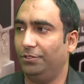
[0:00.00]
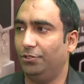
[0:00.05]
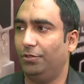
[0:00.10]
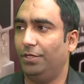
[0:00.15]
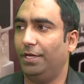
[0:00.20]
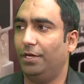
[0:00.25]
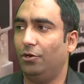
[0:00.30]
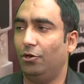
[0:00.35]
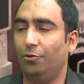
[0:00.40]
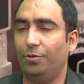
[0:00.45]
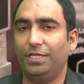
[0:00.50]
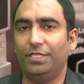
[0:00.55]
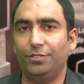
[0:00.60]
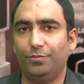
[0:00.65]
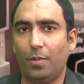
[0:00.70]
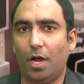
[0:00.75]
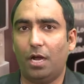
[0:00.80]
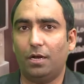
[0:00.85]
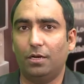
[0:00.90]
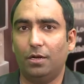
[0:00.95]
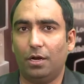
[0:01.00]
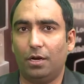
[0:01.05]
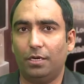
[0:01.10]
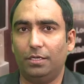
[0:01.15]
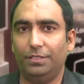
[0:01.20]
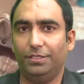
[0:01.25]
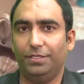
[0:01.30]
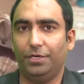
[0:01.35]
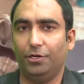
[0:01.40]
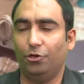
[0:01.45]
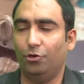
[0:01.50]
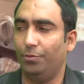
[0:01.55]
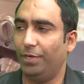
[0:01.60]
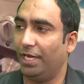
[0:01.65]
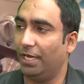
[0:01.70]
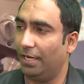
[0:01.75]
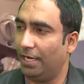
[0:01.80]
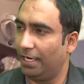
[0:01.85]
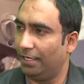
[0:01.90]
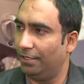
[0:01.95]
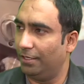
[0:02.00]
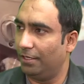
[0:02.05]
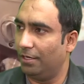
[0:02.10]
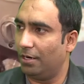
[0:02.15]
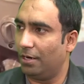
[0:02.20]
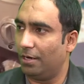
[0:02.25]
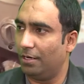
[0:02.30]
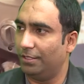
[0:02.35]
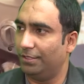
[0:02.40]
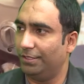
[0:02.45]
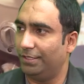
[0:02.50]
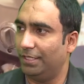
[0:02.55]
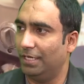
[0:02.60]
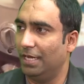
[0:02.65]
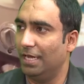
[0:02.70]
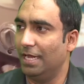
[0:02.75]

So they're going to be smart cars, they're going to be connected cars.